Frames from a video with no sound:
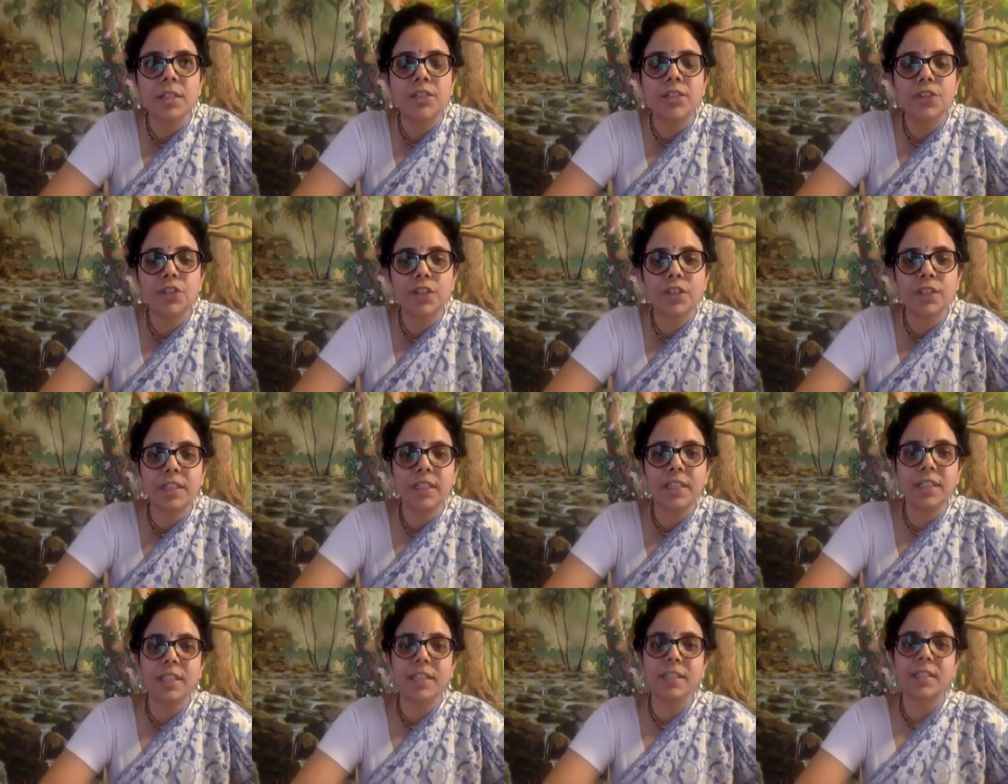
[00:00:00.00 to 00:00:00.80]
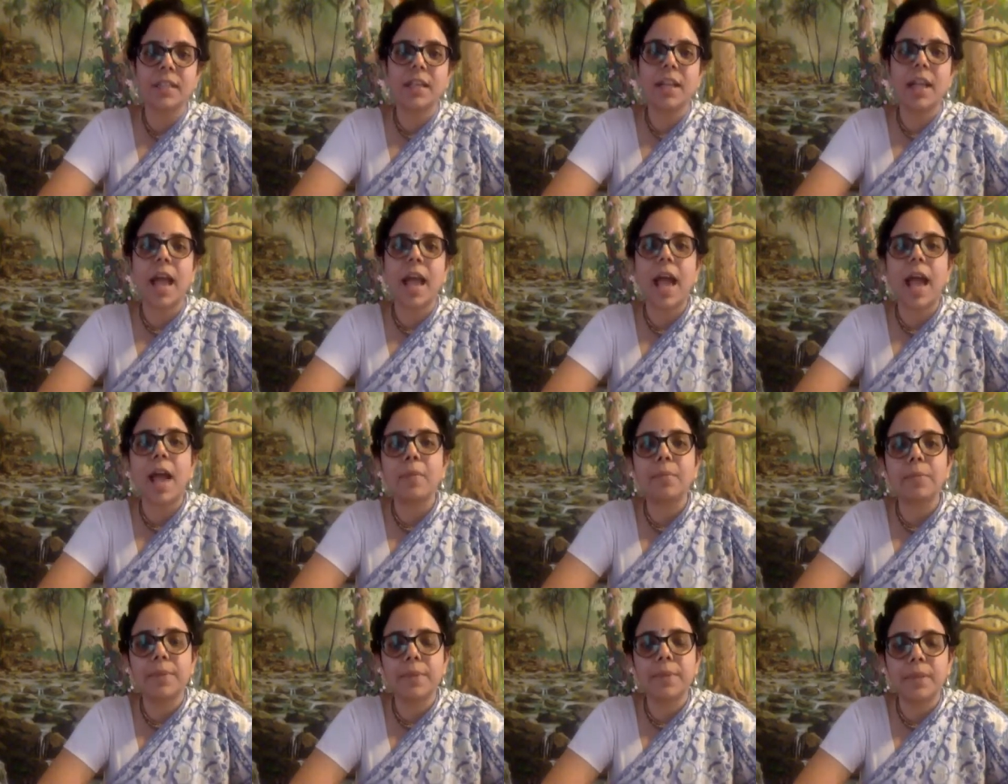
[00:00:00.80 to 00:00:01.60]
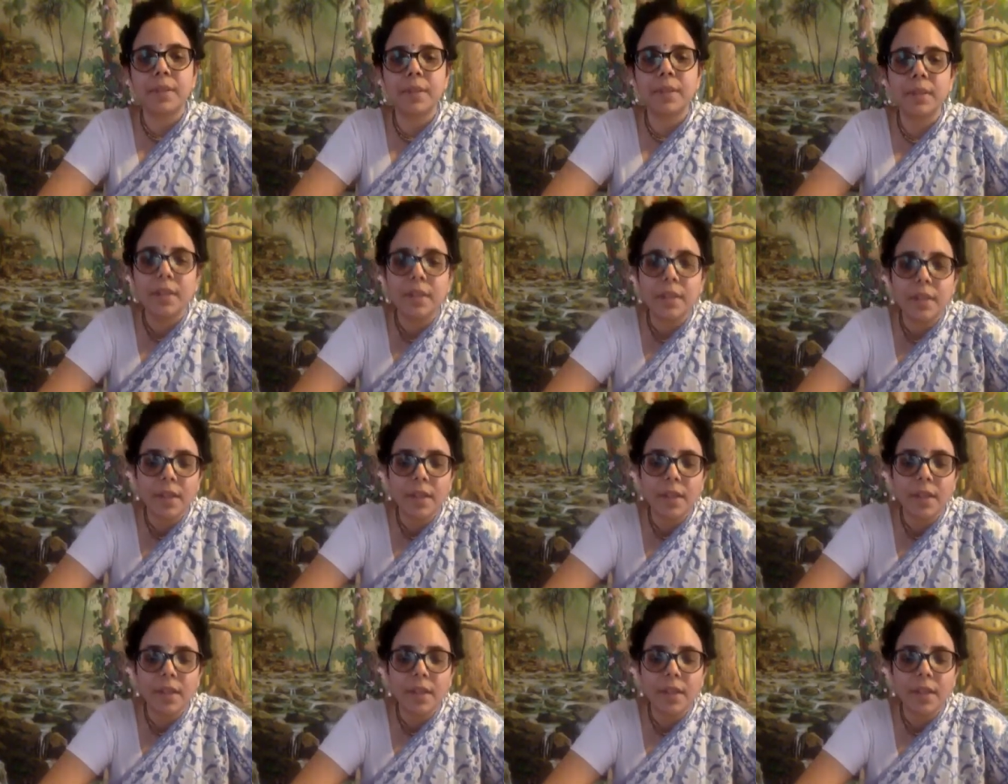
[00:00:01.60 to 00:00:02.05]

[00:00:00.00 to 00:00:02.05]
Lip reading: journey doesn't happen,